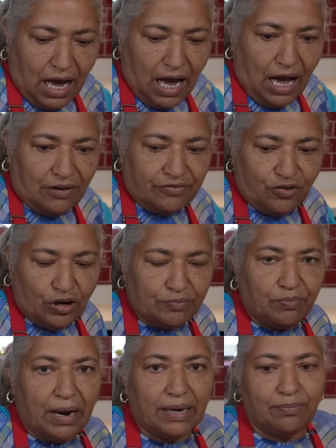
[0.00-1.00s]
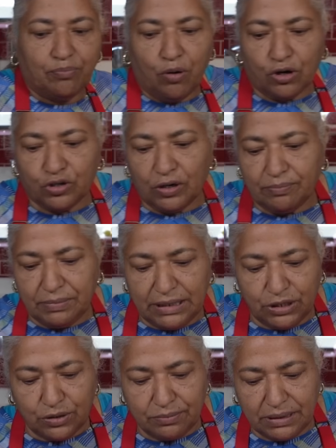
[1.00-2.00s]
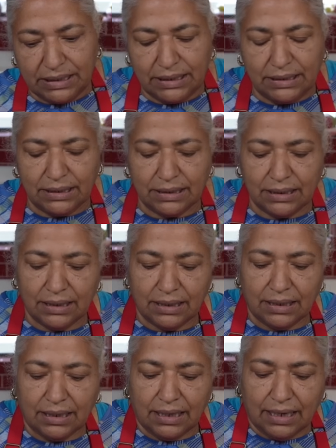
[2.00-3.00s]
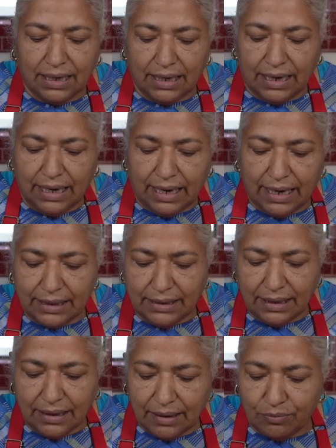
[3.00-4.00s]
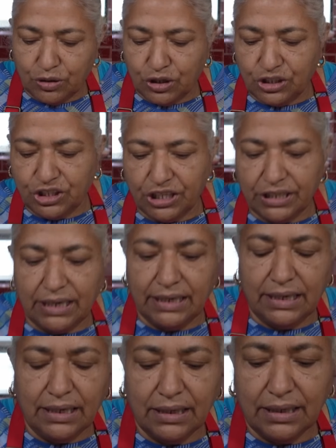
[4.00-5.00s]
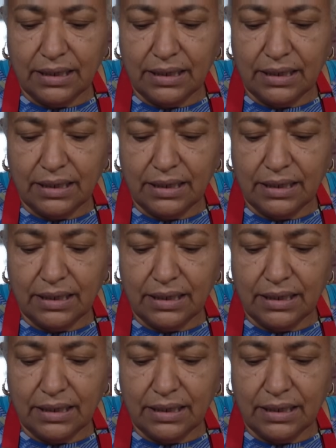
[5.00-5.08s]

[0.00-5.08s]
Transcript: I've got my pot on medium heat, and I'm going to gently